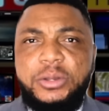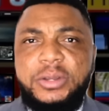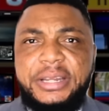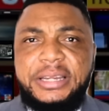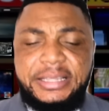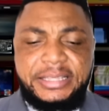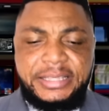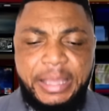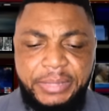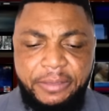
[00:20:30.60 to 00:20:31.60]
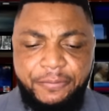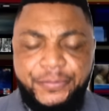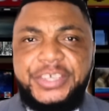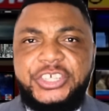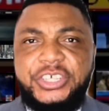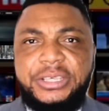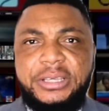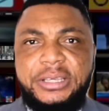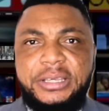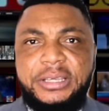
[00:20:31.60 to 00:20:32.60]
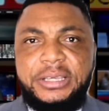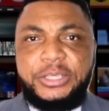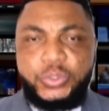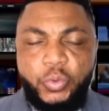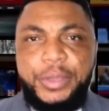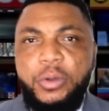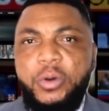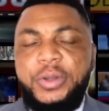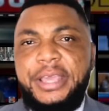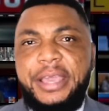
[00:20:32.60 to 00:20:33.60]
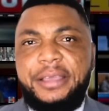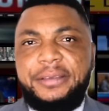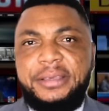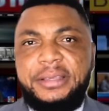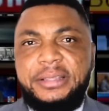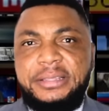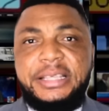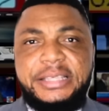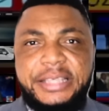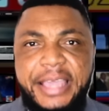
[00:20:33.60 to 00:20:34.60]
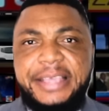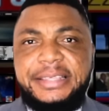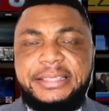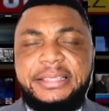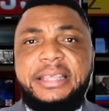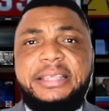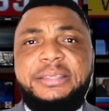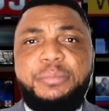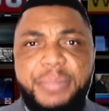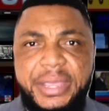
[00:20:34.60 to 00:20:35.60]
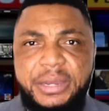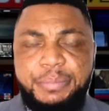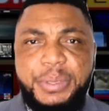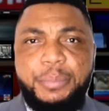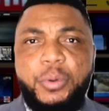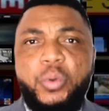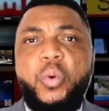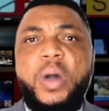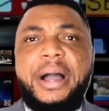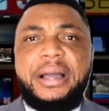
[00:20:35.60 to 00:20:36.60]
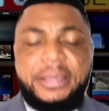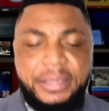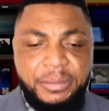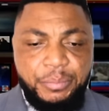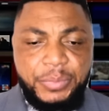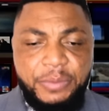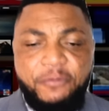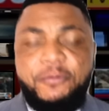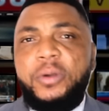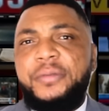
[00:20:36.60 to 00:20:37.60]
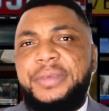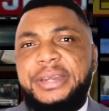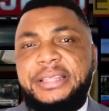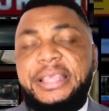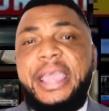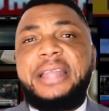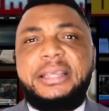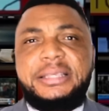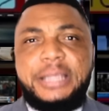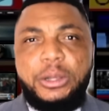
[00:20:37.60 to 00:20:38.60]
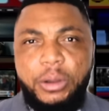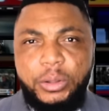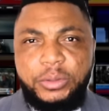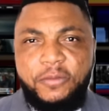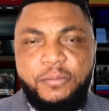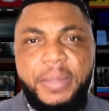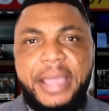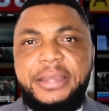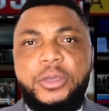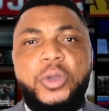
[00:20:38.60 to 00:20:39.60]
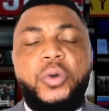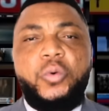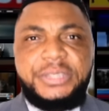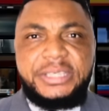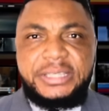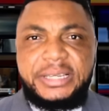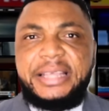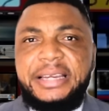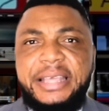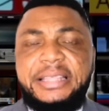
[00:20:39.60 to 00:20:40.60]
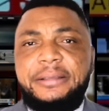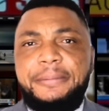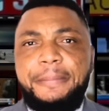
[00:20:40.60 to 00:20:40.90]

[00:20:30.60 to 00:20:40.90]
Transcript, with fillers: already that something fishy is going on here. This case, there's many people who are in, involved in it and there's a lot of money which is circulating